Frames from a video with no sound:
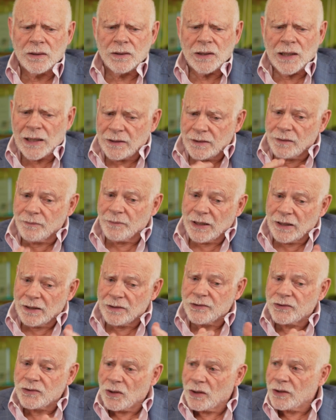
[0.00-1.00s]

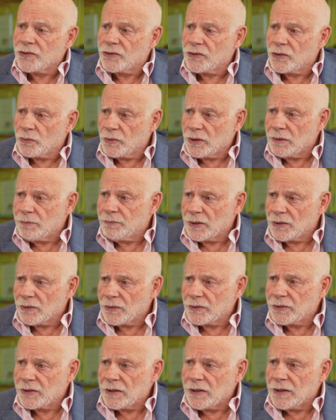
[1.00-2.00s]
demand starts to
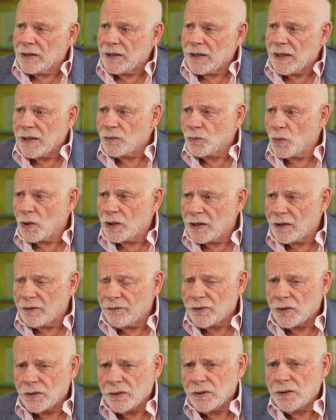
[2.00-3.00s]
rebuild, and
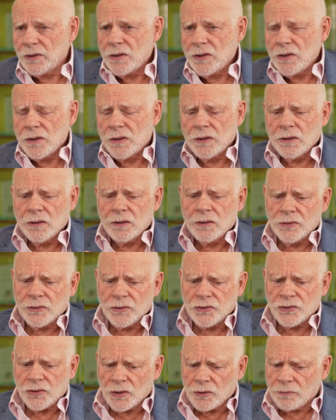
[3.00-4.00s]
whatever
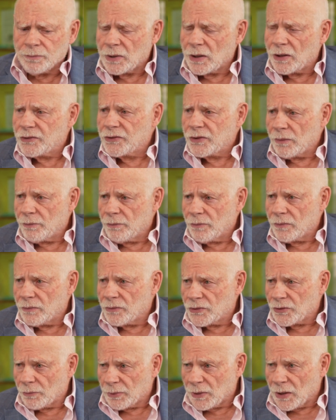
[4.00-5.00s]
surplus
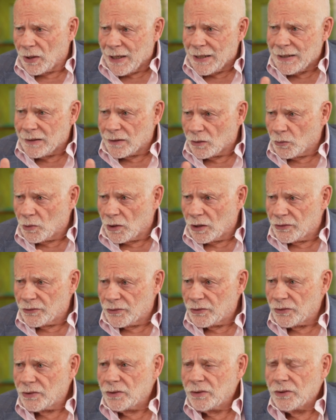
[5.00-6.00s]
supply there
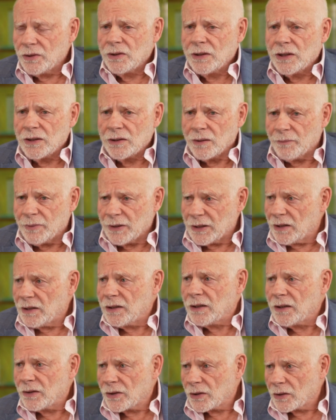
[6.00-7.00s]
was at the
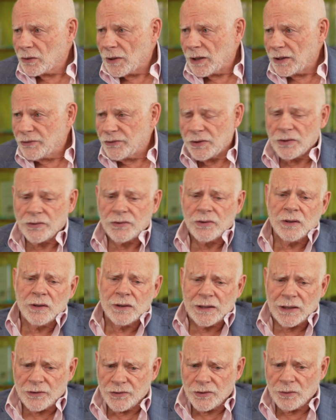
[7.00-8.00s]
beginning of the crisis
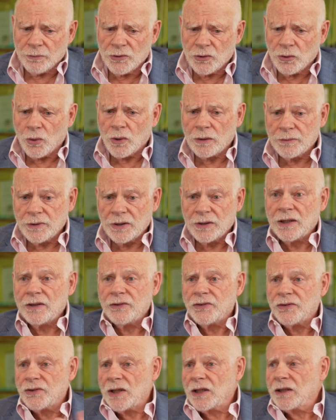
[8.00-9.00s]
gets absorbed, and
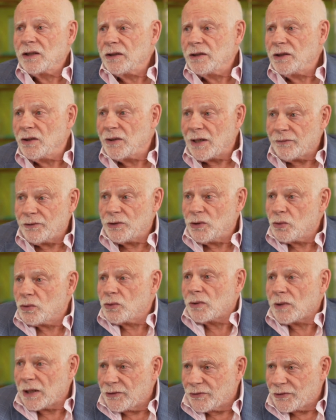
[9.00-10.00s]
then suddenly you have a new
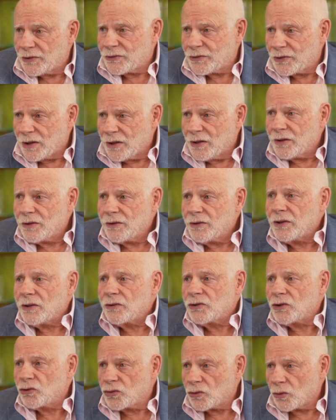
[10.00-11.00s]
crisis.
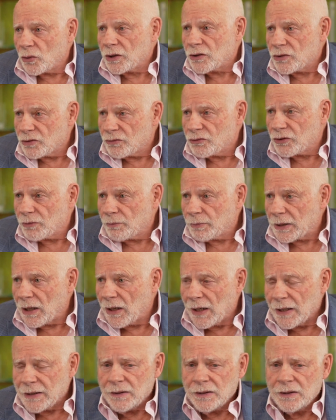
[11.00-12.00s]
There's a shortage of
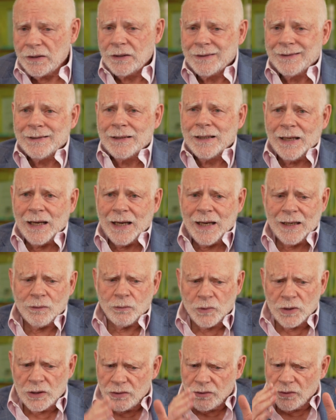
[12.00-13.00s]
supply, right.
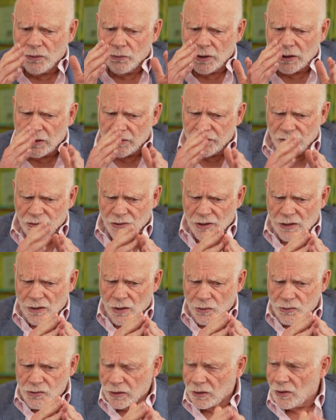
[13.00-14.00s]
And we could see
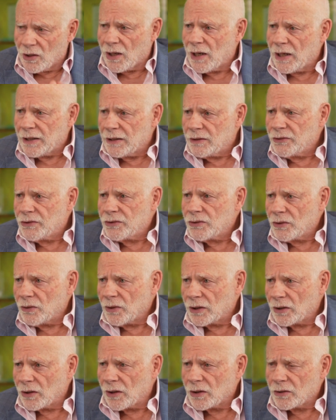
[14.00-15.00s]
those lines
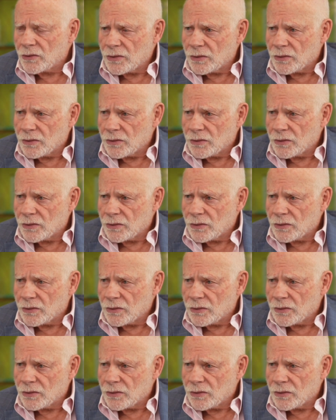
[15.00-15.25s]
on our